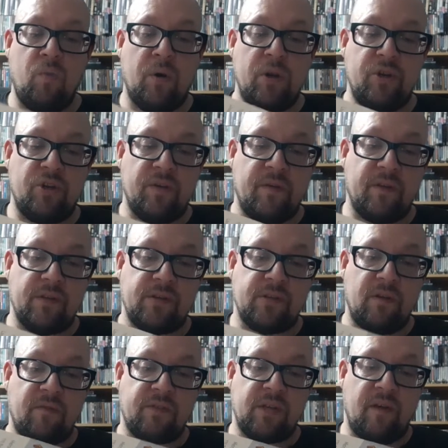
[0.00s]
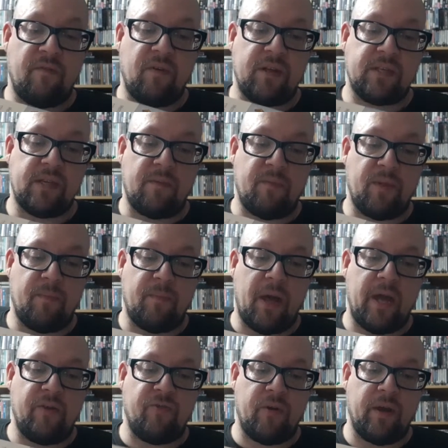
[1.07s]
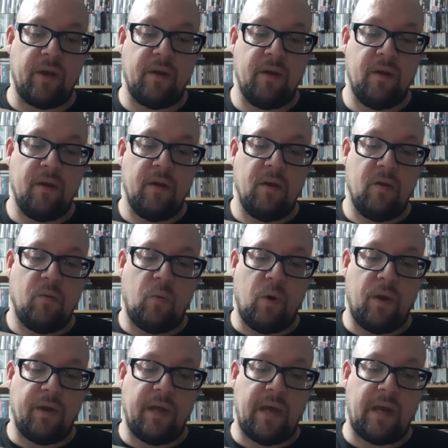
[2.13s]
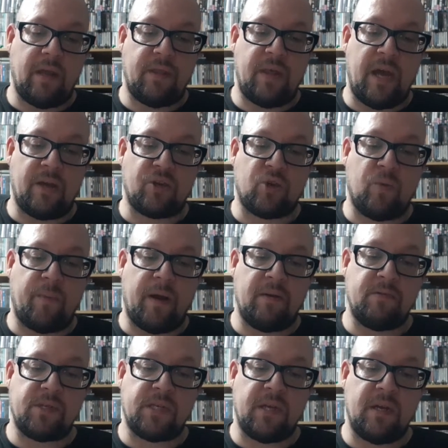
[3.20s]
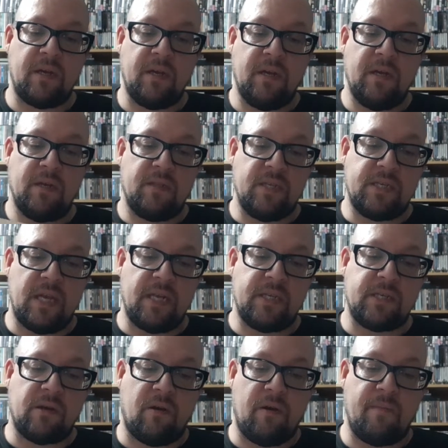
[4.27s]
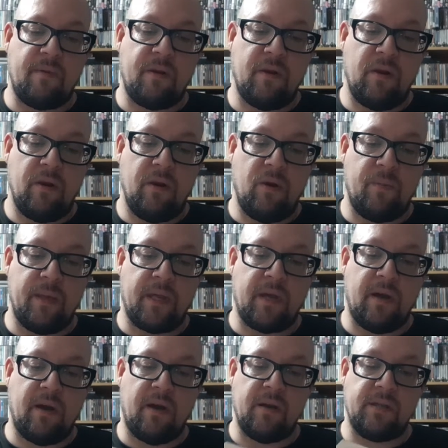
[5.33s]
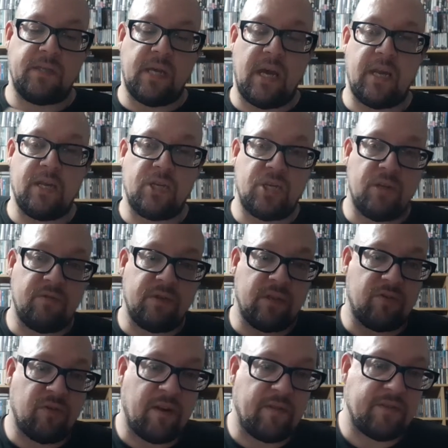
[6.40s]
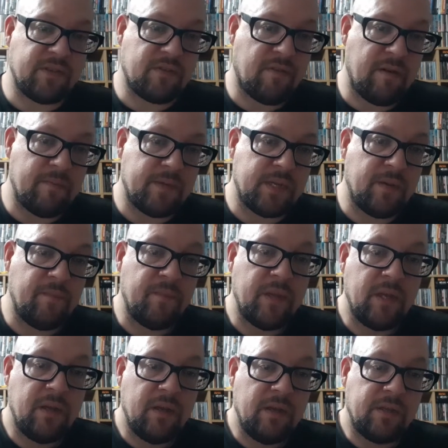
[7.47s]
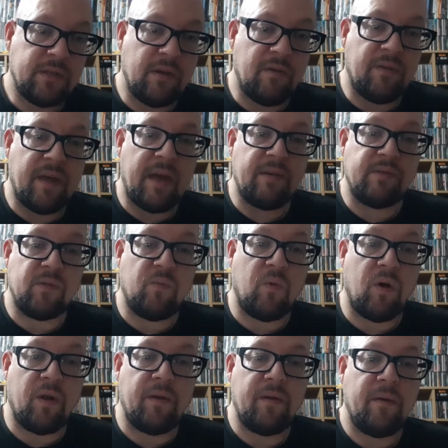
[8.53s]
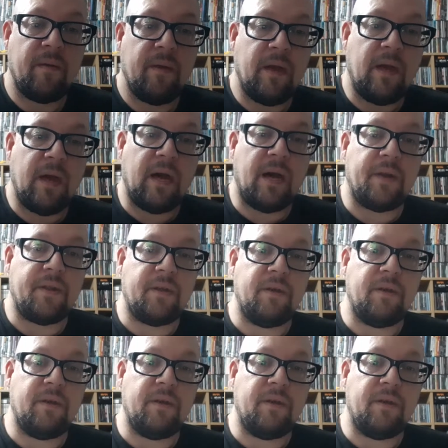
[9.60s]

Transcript: bunch of other stuff. So for example, the Blade Runner one had a theatrical poster, the Senitype, lobby cards and a shooting draft script. 2001 had a